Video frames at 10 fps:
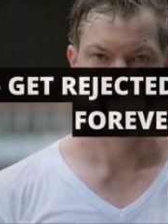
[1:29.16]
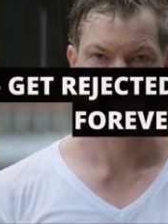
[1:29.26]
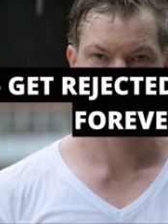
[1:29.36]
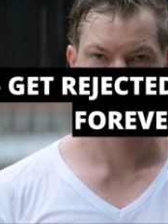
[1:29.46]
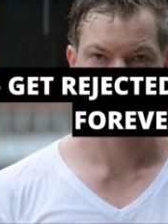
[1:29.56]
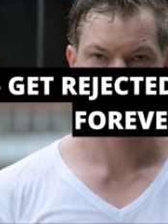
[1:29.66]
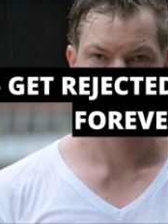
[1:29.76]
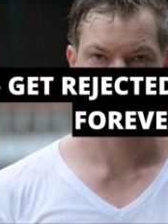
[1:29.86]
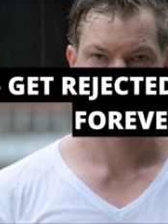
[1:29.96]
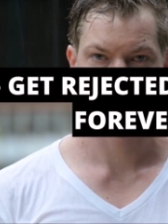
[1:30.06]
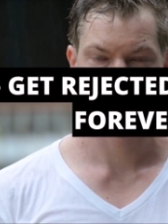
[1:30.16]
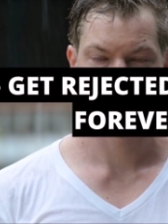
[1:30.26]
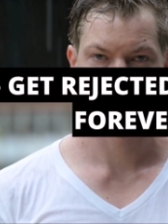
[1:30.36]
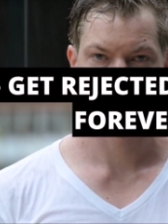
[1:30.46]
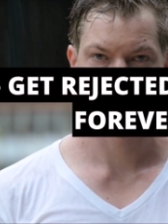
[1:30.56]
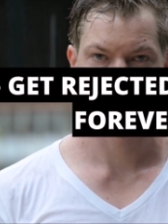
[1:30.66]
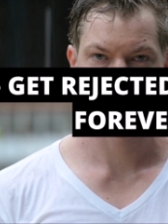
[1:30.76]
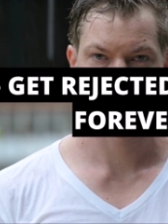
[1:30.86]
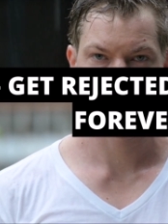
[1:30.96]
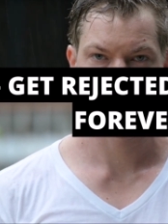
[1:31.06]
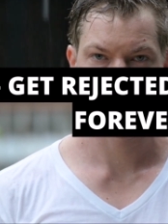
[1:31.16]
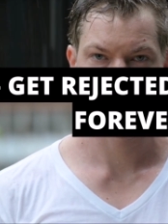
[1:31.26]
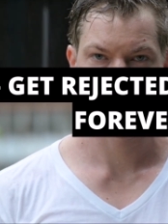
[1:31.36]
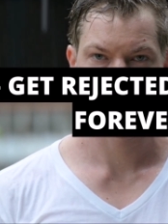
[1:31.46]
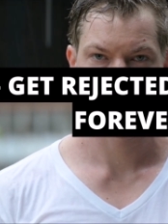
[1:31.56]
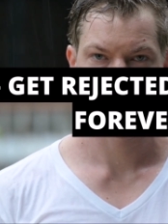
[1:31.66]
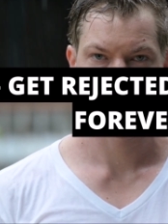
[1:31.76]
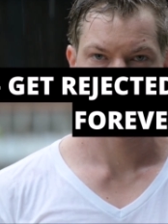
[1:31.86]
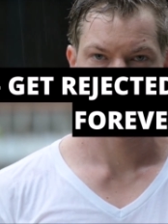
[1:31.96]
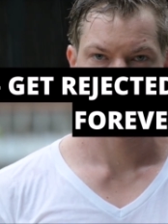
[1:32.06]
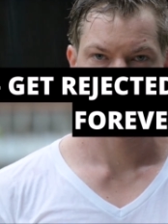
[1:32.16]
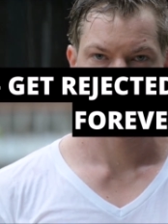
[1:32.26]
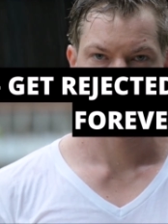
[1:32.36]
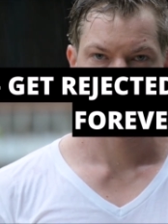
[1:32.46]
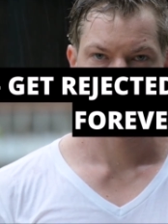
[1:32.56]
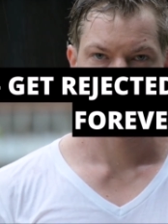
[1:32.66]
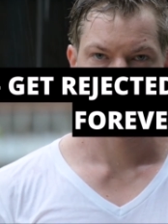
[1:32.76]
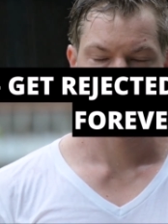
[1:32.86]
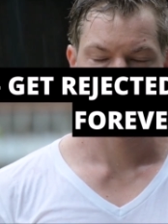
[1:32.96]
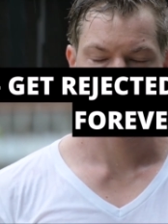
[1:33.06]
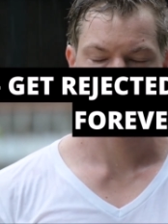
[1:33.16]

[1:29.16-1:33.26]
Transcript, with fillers: to stay single and miserable forever, simply suffer any form of